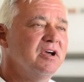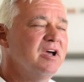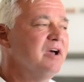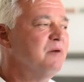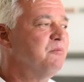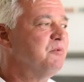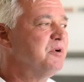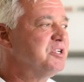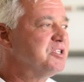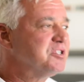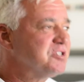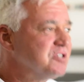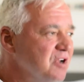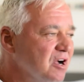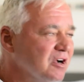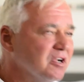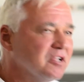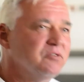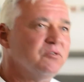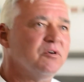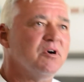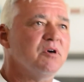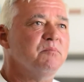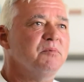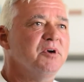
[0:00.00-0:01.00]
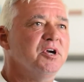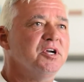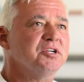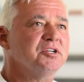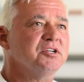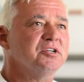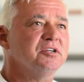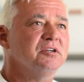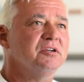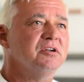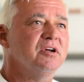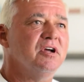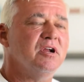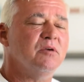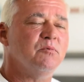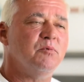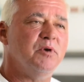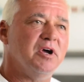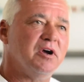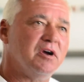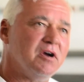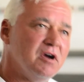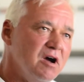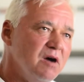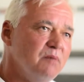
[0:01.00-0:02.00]
and we stuck to our mission, and we
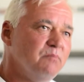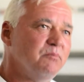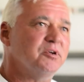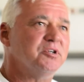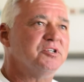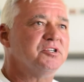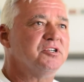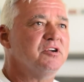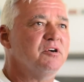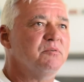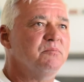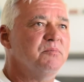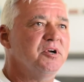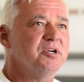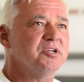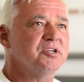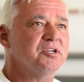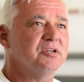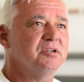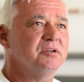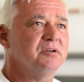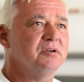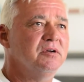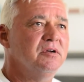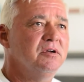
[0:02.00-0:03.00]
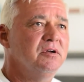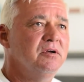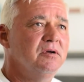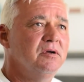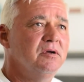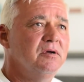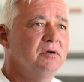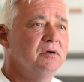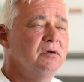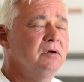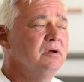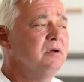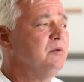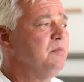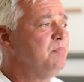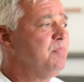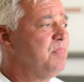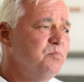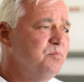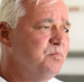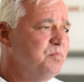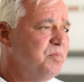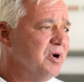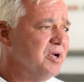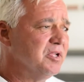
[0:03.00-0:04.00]
accomplished our mission.
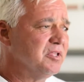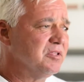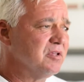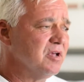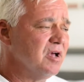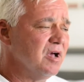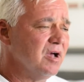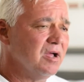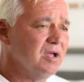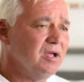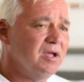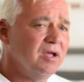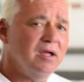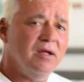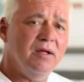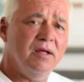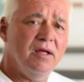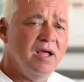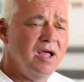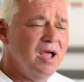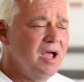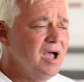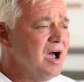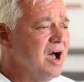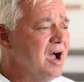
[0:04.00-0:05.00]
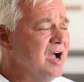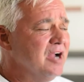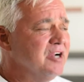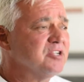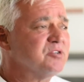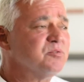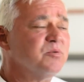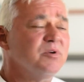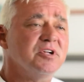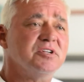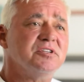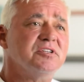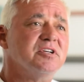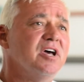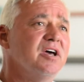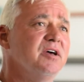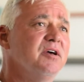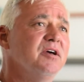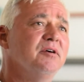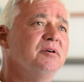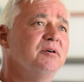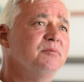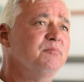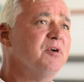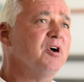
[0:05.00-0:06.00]
But uh, I just want to say,
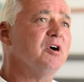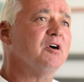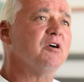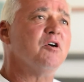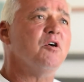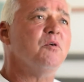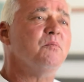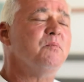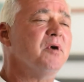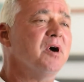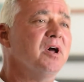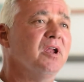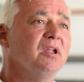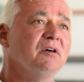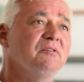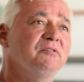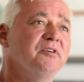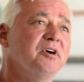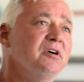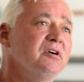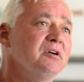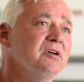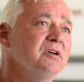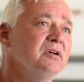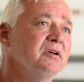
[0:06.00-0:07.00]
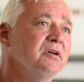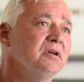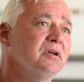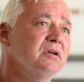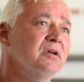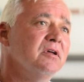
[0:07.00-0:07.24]
Maricopa, I love you.